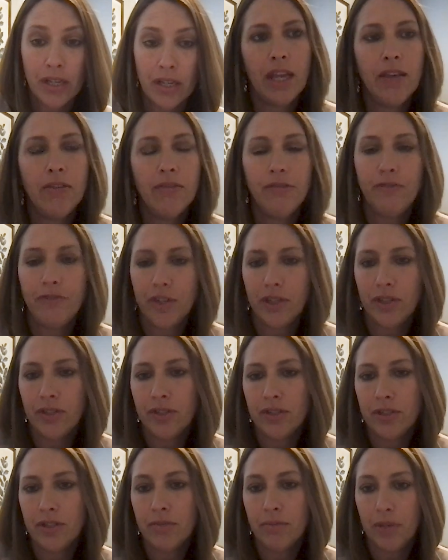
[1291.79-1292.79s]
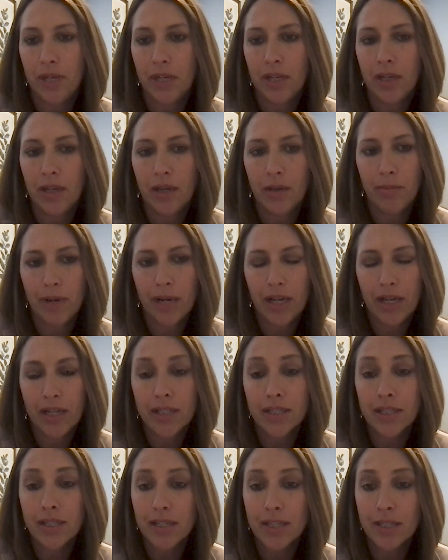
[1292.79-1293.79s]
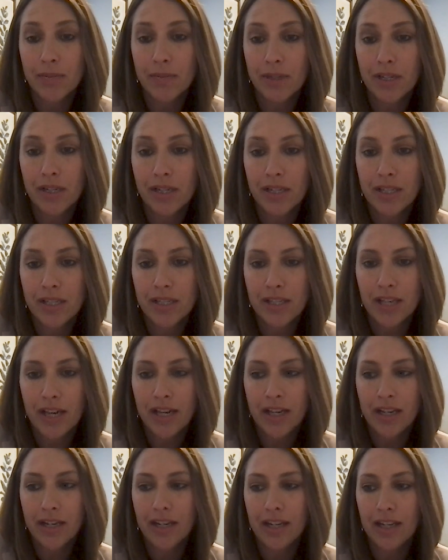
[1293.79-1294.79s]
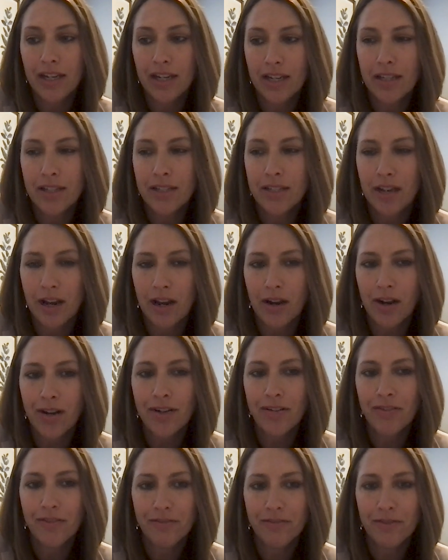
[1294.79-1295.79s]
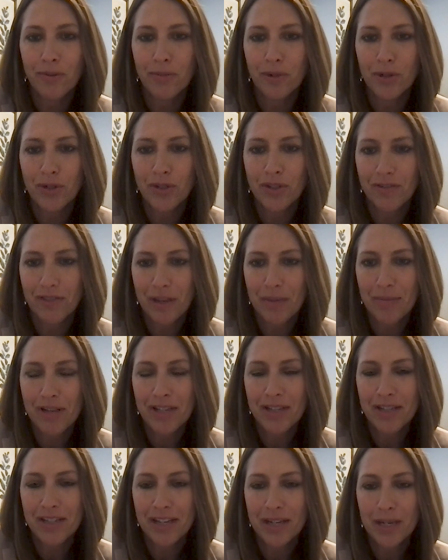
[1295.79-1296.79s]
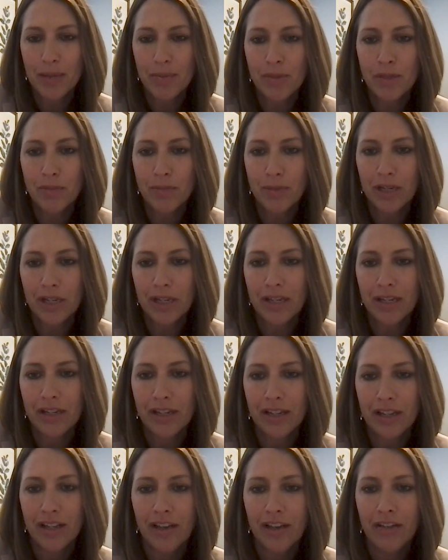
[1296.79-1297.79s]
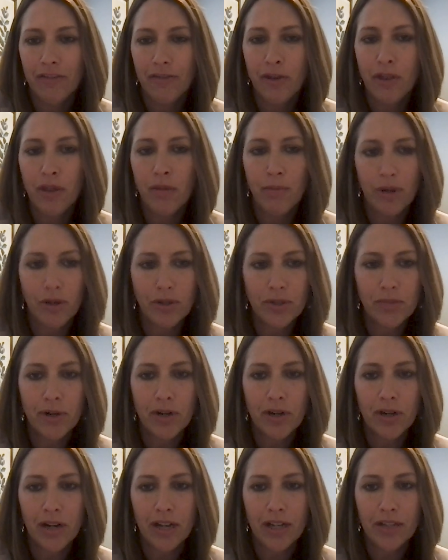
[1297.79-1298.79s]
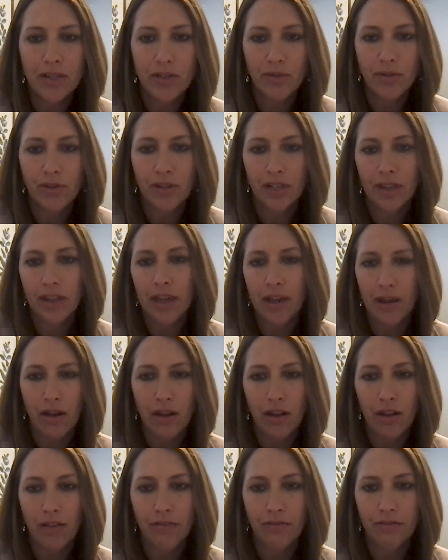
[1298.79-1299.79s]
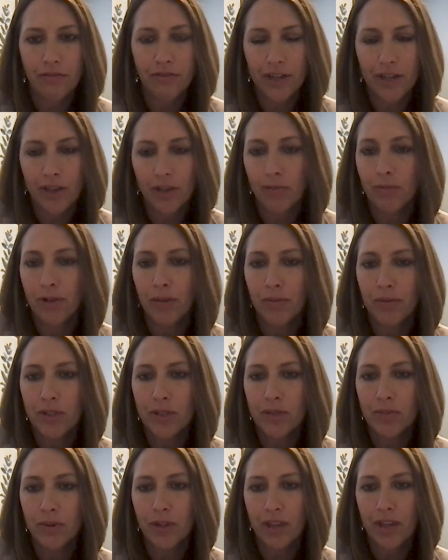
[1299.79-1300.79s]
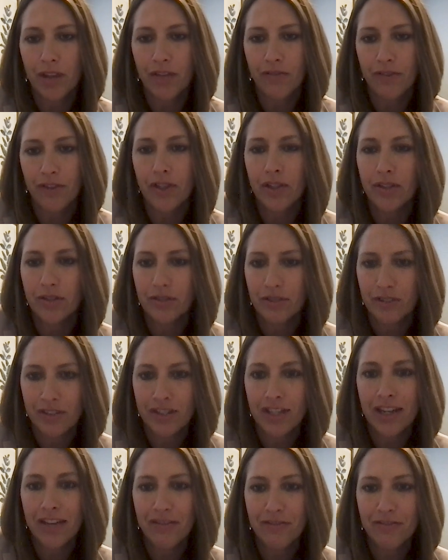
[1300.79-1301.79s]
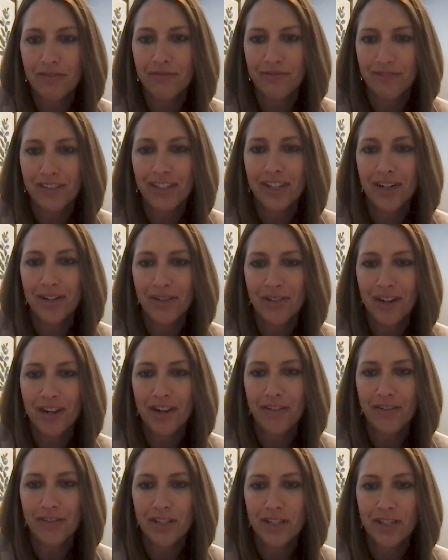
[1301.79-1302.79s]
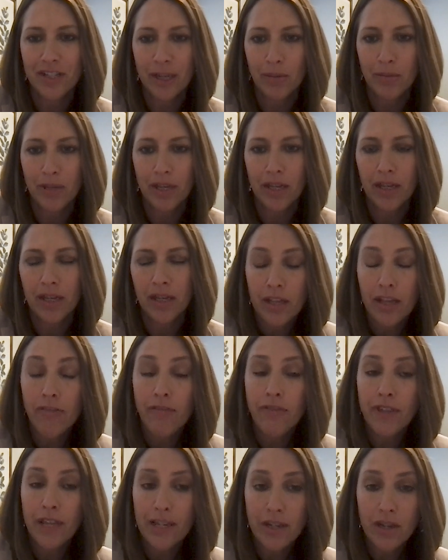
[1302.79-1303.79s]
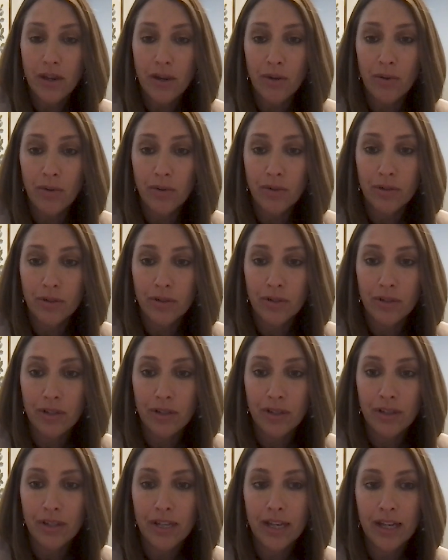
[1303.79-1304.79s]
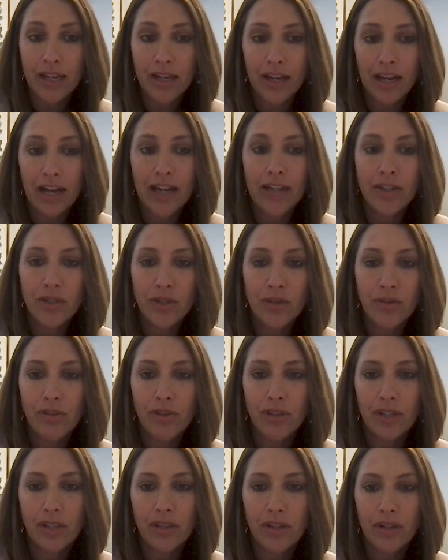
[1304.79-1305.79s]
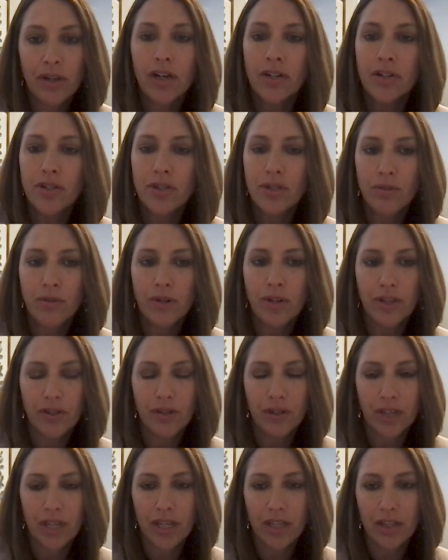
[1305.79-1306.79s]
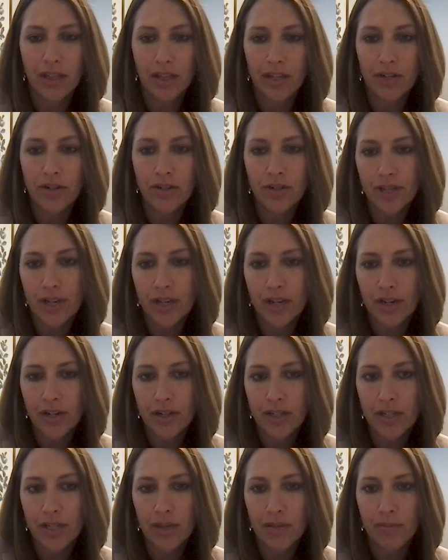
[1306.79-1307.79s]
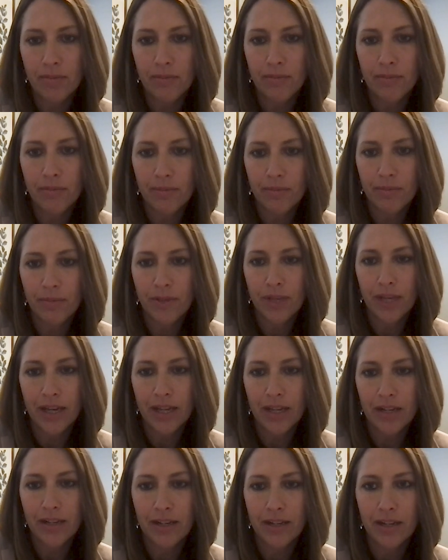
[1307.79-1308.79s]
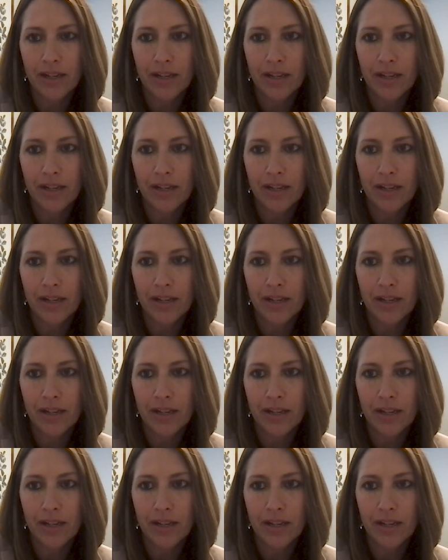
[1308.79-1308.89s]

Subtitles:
It feels to me, and my assessment is that it is hard for most of them at times, but for the most part, I do think they all find their moments where they feel safe, enough to tell me. If they don't, then I do think there are 2 other key leaders on our team that